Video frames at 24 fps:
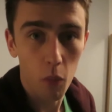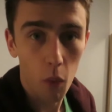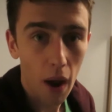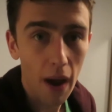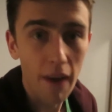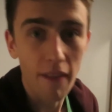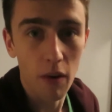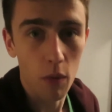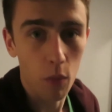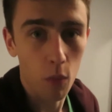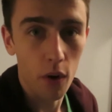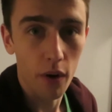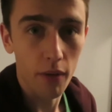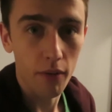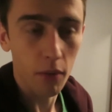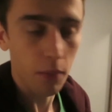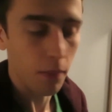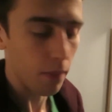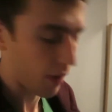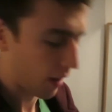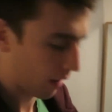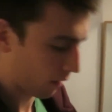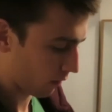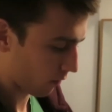wearing one of
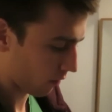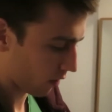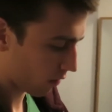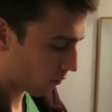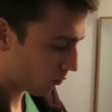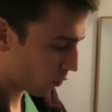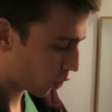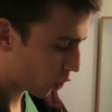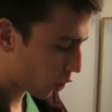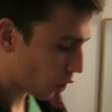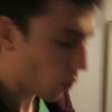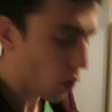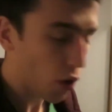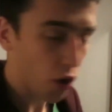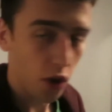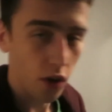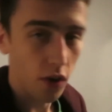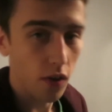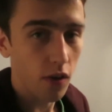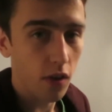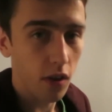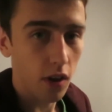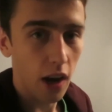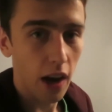them. That
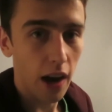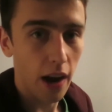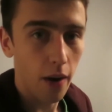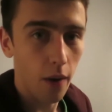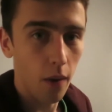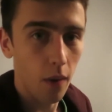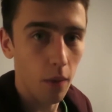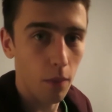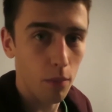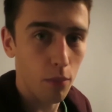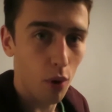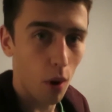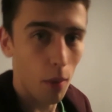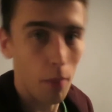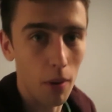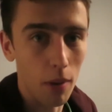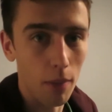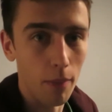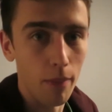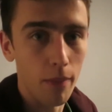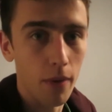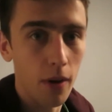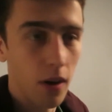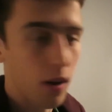reduces our
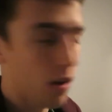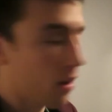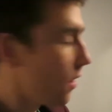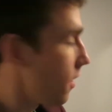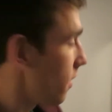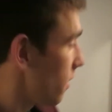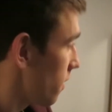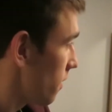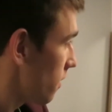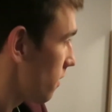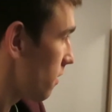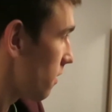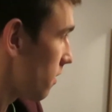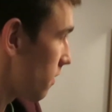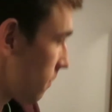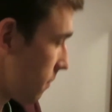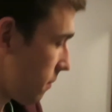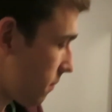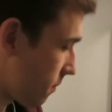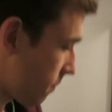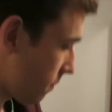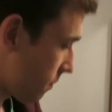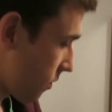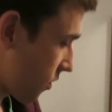problem
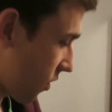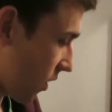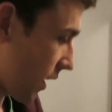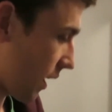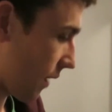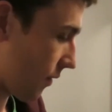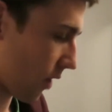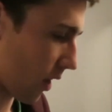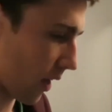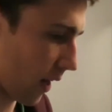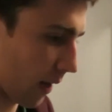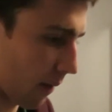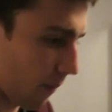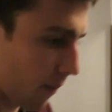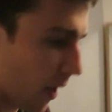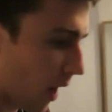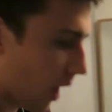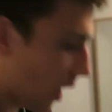significantly.